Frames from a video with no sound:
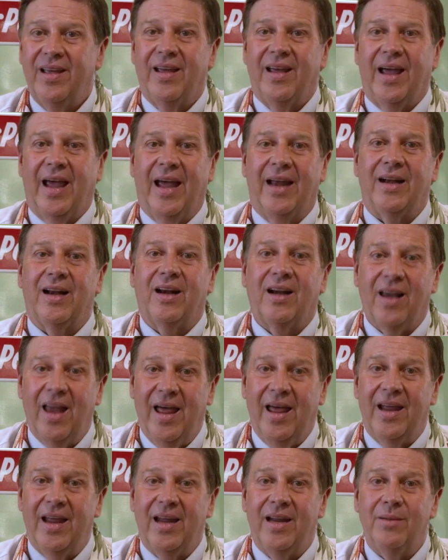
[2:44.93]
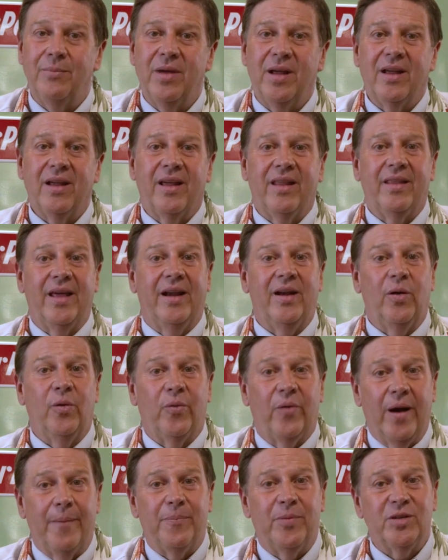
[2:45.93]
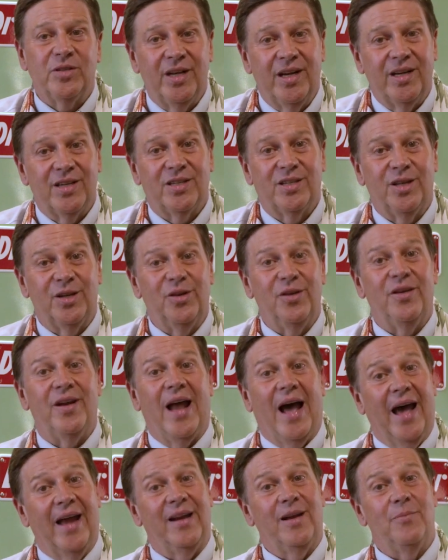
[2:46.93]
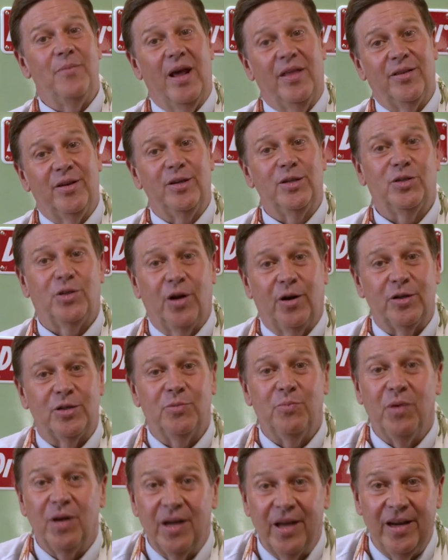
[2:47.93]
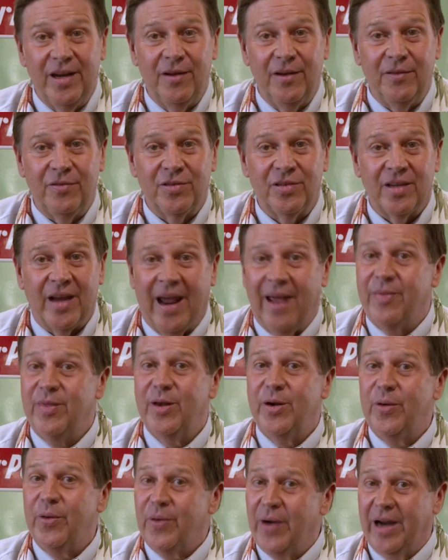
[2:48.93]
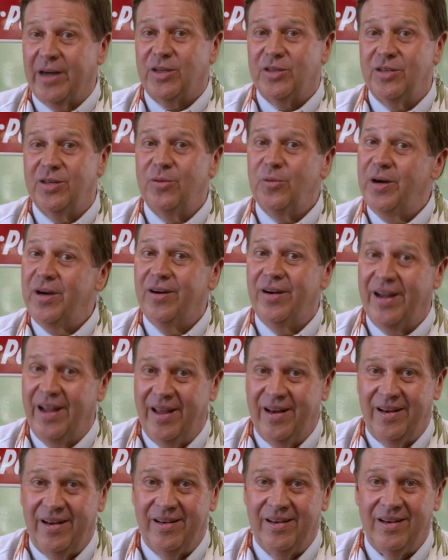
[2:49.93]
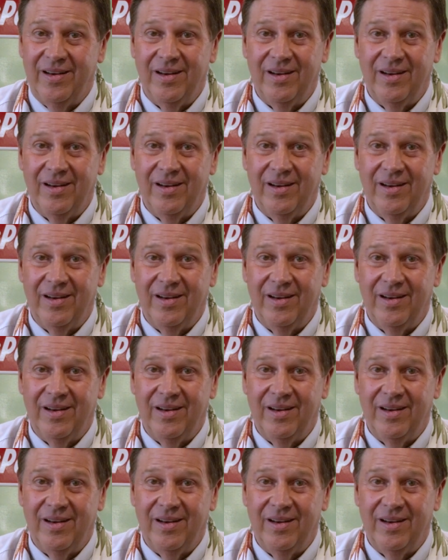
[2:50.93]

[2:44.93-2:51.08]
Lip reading: and claim that it represents the United Methodist Church beliefs and the direction we are headed.